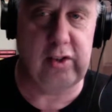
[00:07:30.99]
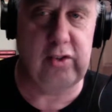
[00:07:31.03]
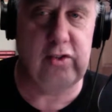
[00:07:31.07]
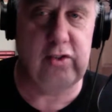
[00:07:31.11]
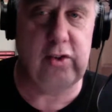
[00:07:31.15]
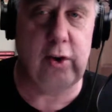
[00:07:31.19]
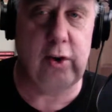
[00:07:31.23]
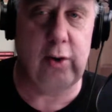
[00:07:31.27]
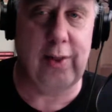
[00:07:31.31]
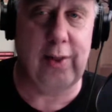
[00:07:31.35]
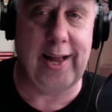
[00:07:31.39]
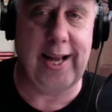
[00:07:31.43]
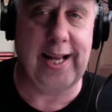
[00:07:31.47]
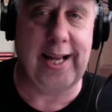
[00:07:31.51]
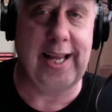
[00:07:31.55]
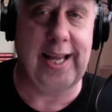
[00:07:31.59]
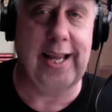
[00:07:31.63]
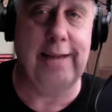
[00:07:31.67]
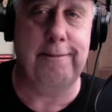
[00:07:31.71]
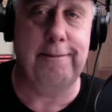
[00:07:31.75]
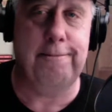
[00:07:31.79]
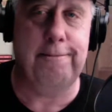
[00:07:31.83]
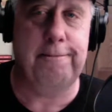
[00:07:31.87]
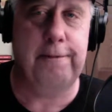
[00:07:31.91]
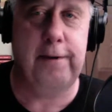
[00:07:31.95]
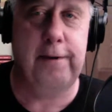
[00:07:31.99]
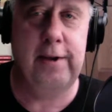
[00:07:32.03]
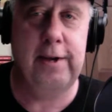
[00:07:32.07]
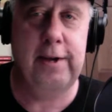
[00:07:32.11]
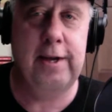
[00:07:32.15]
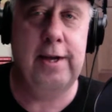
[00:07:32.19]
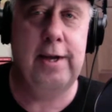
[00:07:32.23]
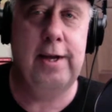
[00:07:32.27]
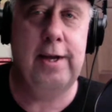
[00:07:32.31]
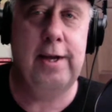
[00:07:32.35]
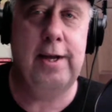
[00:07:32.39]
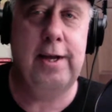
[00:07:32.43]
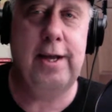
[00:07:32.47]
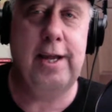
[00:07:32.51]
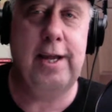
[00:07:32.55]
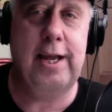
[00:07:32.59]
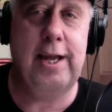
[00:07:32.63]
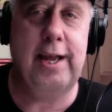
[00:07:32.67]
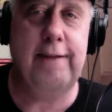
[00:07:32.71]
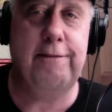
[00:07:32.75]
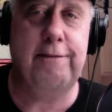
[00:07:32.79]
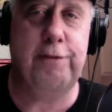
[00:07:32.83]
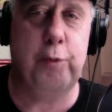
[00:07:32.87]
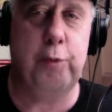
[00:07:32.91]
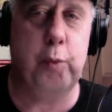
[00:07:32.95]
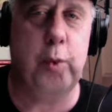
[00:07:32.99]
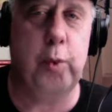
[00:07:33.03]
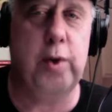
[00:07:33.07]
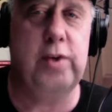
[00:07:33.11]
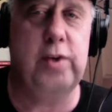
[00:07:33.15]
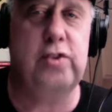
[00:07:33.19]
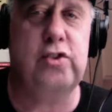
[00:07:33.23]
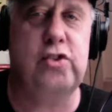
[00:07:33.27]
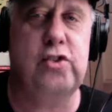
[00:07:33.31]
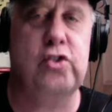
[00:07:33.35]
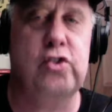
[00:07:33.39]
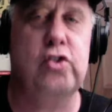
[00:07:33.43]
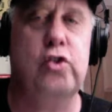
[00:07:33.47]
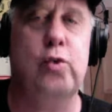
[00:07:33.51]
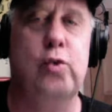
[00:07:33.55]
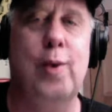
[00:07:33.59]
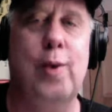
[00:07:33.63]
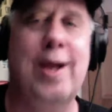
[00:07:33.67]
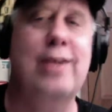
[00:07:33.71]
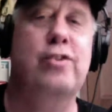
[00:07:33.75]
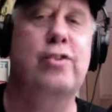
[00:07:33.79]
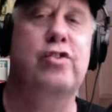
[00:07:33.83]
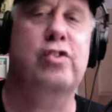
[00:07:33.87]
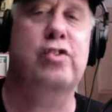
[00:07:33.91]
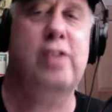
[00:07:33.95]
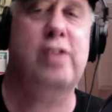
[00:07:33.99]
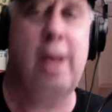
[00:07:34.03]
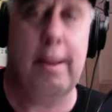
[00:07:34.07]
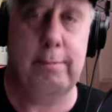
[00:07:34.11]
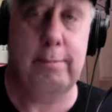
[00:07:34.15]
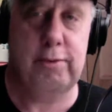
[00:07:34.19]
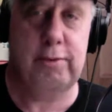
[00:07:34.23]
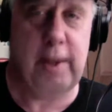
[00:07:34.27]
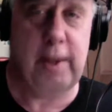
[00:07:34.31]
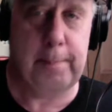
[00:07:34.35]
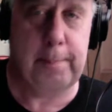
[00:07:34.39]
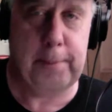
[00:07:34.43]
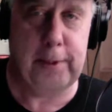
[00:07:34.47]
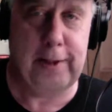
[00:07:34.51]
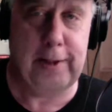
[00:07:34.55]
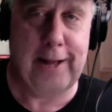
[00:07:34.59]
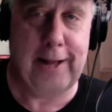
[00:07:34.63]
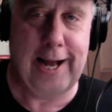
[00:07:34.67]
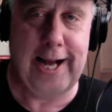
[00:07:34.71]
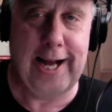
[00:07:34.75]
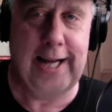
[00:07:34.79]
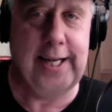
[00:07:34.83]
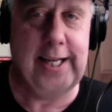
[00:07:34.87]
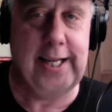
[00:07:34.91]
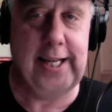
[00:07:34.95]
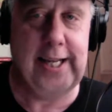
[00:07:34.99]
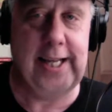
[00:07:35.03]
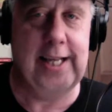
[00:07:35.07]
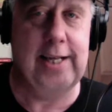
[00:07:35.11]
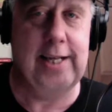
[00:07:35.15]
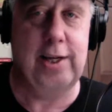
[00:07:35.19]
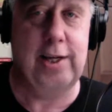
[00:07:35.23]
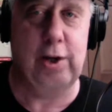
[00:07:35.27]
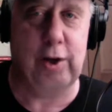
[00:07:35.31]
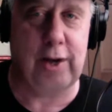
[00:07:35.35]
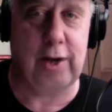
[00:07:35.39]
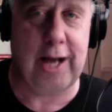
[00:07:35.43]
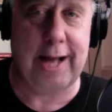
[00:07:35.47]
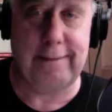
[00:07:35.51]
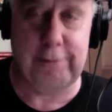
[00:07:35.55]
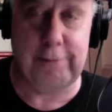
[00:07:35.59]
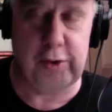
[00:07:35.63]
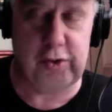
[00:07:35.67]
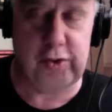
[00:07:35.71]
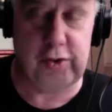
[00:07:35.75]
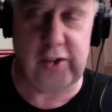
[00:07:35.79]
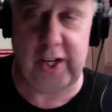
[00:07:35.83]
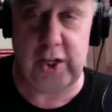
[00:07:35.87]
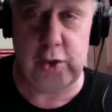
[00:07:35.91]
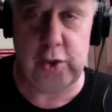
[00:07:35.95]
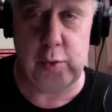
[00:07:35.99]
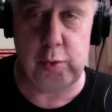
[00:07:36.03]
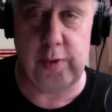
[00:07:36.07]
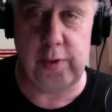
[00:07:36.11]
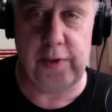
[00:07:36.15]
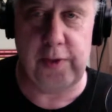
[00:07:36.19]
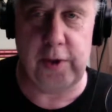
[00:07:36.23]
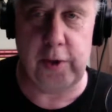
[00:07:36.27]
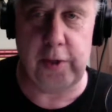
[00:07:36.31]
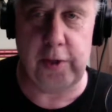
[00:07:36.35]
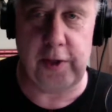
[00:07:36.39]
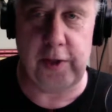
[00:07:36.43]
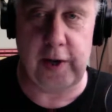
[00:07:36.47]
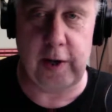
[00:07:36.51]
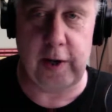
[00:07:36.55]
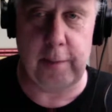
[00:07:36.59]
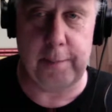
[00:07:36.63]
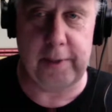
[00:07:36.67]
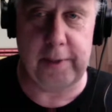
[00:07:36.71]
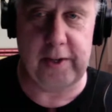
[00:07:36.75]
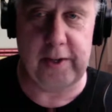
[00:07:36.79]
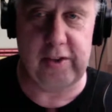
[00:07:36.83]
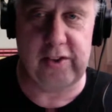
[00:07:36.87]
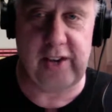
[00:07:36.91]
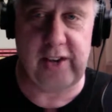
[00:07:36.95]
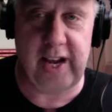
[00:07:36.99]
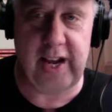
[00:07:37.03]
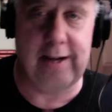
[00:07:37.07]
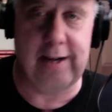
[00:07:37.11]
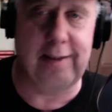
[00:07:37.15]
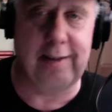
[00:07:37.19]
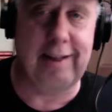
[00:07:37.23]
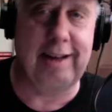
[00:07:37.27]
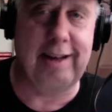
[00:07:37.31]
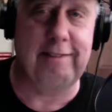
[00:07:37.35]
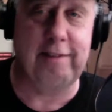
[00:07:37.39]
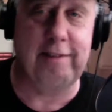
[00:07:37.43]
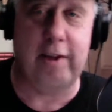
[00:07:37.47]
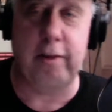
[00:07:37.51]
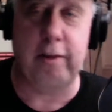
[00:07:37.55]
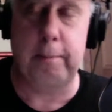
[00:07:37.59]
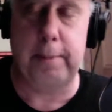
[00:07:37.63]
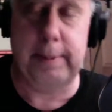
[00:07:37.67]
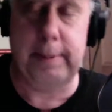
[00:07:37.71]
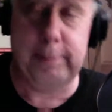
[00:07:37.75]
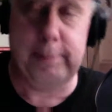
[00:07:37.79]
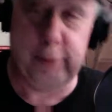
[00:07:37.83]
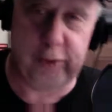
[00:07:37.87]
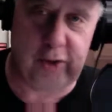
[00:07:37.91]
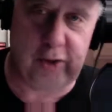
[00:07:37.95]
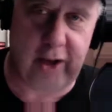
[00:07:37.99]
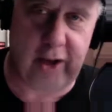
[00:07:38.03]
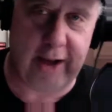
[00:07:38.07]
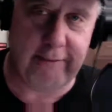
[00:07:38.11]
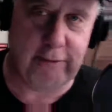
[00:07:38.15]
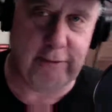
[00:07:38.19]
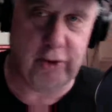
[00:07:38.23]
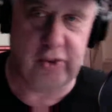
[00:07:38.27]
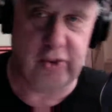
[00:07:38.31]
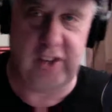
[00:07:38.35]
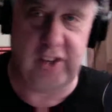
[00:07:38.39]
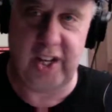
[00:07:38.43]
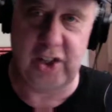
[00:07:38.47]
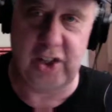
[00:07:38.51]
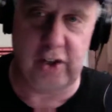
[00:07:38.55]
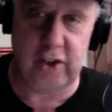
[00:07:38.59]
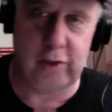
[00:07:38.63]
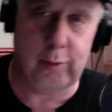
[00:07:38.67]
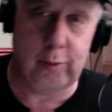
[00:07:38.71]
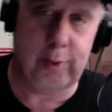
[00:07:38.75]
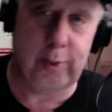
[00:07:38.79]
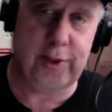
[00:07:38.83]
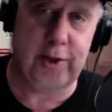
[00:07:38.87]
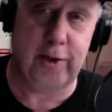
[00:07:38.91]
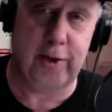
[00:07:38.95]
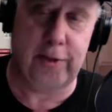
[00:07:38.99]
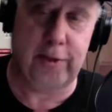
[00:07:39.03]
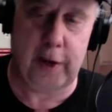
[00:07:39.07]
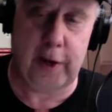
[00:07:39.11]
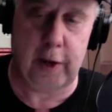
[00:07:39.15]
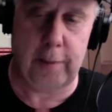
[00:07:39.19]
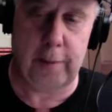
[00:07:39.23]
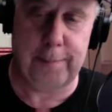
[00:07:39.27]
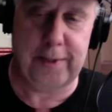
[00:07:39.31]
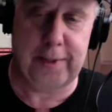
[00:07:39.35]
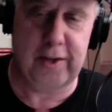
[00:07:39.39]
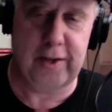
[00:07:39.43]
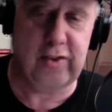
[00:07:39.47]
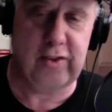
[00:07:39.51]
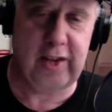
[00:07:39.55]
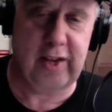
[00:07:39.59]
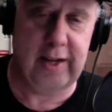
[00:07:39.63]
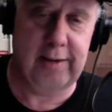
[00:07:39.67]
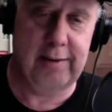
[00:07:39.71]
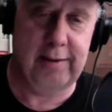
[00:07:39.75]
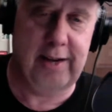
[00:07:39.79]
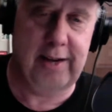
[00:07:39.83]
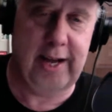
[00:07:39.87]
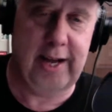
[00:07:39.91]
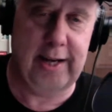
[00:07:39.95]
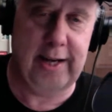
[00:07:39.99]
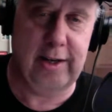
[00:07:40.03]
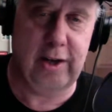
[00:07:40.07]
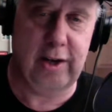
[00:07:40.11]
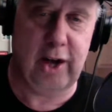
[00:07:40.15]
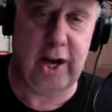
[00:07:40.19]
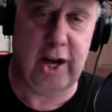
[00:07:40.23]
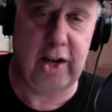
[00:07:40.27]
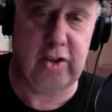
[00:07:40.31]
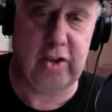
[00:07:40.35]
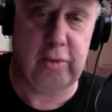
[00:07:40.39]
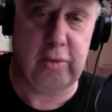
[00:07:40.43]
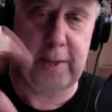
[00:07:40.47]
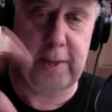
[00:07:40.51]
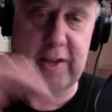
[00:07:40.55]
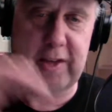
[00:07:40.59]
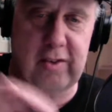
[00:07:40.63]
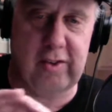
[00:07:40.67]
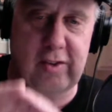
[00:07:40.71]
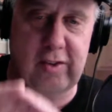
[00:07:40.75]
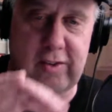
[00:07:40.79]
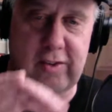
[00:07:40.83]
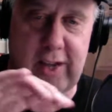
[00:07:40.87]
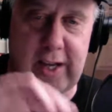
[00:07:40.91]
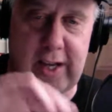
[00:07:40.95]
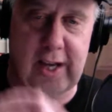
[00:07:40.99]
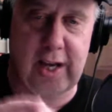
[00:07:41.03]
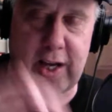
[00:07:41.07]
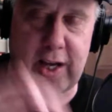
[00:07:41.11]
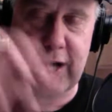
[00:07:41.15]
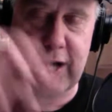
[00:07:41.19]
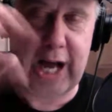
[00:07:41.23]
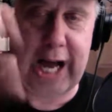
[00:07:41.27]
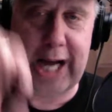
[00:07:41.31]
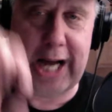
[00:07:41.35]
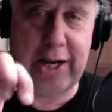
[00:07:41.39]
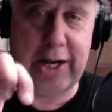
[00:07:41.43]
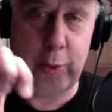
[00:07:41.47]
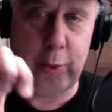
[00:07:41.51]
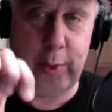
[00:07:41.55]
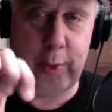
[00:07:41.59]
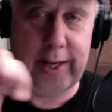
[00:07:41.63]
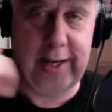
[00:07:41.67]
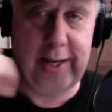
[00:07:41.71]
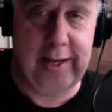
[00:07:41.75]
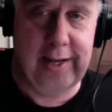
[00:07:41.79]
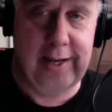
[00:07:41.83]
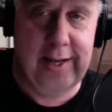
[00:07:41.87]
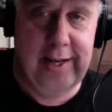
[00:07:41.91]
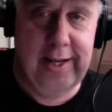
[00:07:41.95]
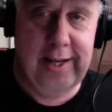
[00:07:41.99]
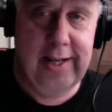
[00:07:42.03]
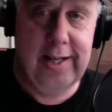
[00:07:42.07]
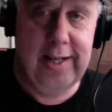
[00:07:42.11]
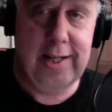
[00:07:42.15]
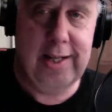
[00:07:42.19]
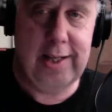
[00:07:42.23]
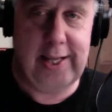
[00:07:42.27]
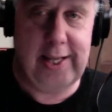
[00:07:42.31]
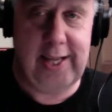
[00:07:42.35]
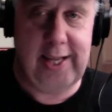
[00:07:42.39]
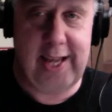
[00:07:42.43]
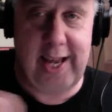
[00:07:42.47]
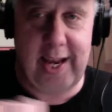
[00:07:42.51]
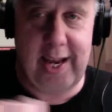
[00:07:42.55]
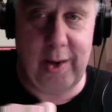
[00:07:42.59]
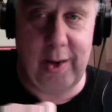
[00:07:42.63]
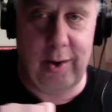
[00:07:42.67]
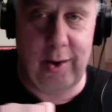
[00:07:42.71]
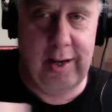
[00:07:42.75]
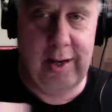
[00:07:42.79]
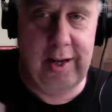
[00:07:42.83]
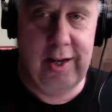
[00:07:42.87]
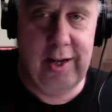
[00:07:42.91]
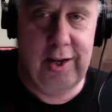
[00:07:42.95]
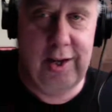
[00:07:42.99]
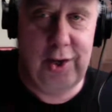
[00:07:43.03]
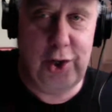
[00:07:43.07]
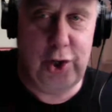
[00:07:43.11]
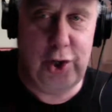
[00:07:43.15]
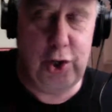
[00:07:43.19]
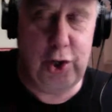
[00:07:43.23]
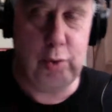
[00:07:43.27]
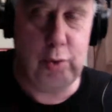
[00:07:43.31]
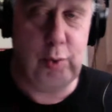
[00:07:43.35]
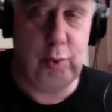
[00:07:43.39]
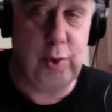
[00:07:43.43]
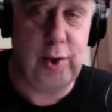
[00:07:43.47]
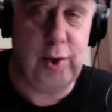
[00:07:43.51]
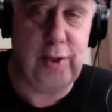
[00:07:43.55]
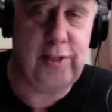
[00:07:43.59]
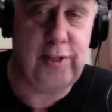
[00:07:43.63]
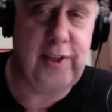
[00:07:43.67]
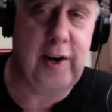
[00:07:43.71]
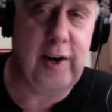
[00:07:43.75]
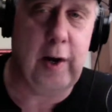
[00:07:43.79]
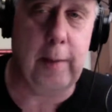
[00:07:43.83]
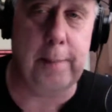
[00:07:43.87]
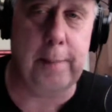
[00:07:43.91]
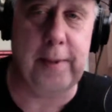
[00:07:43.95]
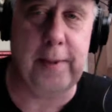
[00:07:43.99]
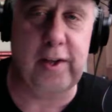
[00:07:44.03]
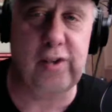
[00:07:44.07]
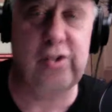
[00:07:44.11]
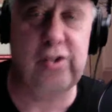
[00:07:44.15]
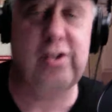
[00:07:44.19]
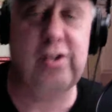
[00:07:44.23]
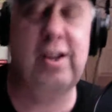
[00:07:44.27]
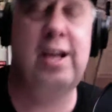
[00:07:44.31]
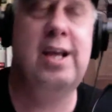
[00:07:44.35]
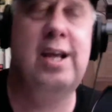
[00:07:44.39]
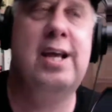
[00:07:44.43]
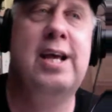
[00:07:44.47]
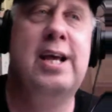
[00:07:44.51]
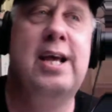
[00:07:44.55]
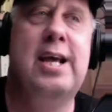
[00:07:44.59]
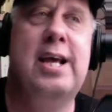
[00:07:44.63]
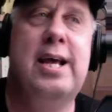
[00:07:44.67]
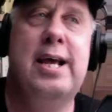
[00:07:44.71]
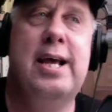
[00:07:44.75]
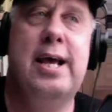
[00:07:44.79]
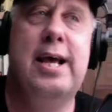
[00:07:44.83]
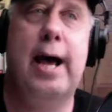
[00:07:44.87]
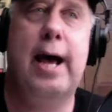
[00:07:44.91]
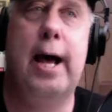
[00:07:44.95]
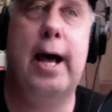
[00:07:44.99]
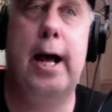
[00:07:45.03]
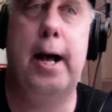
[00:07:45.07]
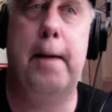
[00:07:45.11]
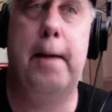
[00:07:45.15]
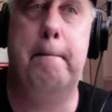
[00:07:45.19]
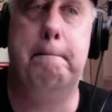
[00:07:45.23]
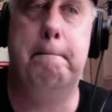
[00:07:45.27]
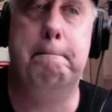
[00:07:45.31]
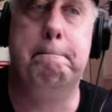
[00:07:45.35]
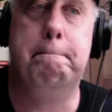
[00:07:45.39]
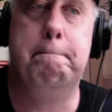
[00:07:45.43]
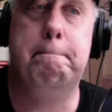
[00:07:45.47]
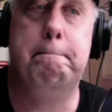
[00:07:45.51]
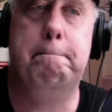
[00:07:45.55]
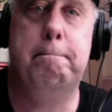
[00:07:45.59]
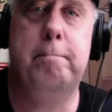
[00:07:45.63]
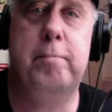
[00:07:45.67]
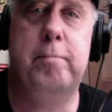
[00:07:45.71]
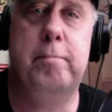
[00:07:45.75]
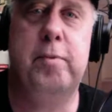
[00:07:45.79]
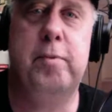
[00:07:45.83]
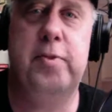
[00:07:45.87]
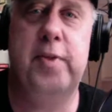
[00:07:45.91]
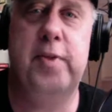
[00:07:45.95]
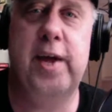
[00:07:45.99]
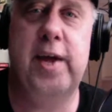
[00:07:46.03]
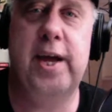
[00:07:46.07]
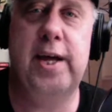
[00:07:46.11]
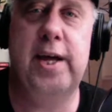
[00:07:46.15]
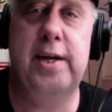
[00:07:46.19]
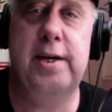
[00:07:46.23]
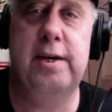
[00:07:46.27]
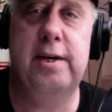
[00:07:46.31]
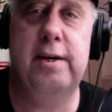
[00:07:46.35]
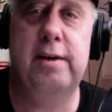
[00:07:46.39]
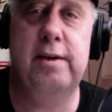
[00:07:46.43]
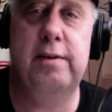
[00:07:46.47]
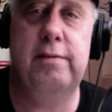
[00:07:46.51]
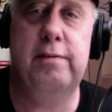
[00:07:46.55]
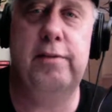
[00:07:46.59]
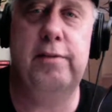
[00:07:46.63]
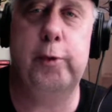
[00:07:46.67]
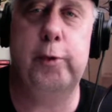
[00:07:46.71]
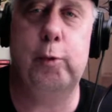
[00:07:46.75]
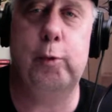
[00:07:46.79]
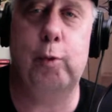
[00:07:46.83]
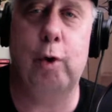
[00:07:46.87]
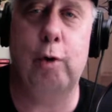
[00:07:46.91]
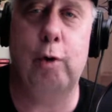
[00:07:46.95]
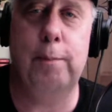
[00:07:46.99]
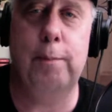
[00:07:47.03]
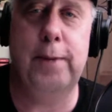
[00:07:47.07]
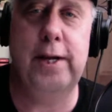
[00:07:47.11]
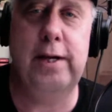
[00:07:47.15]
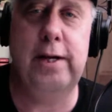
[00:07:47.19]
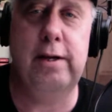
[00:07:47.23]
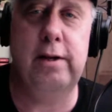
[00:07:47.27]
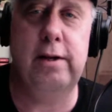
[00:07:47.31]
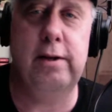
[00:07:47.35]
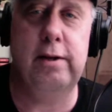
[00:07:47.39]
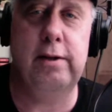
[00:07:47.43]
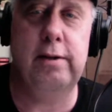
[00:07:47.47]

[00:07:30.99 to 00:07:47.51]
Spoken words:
So like if the word stress comes up a lot in your conversation with your therapist, and a lot of other people's conversations with their therapists, and Talkspace is like a conduit linking you to therapist, then the robot